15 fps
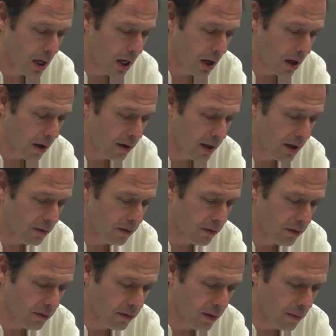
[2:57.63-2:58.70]
And it's
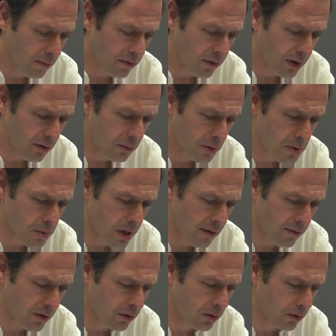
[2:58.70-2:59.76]
some things which we
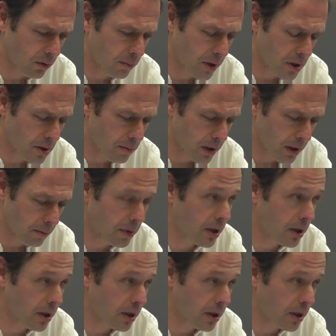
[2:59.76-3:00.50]
haven't talked much about,